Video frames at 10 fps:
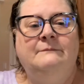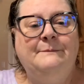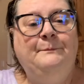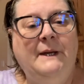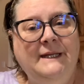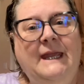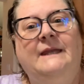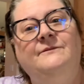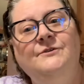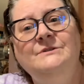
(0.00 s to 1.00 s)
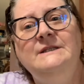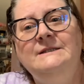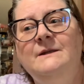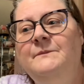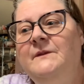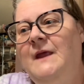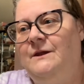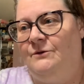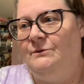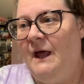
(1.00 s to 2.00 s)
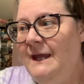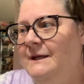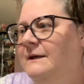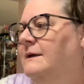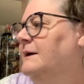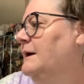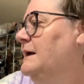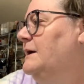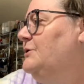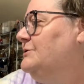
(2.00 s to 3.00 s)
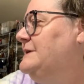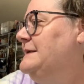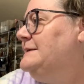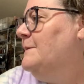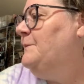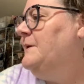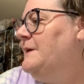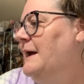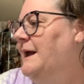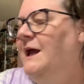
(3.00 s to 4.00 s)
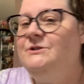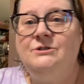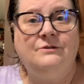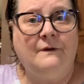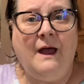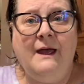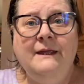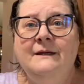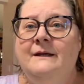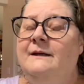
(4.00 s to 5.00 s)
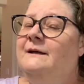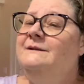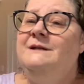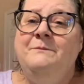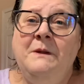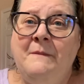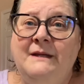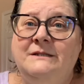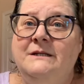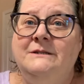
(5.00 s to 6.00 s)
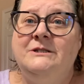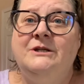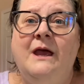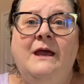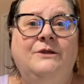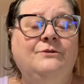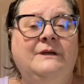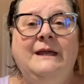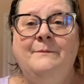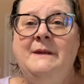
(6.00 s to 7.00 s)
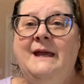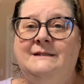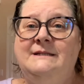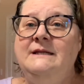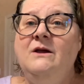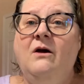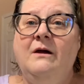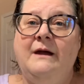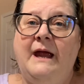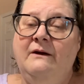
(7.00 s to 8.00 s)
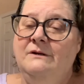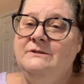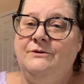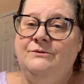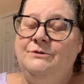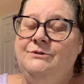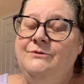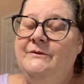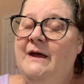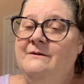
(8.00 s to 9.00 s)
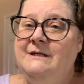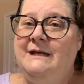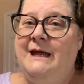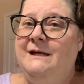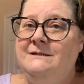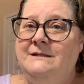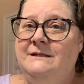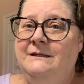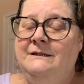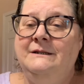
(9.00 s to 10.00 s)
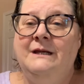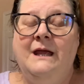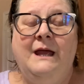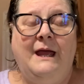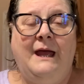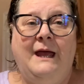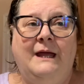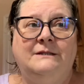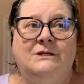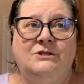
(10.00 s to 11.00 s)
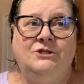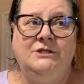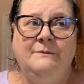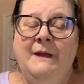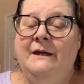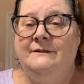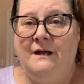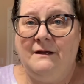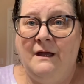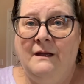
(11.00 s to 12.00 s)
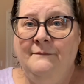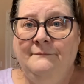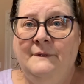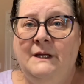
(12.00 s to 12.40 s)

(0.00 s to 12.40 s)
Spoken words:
But again, if you see something that you like, you see something that catches your eye, send me a message. You can get me at crarizona2018@gmail.com.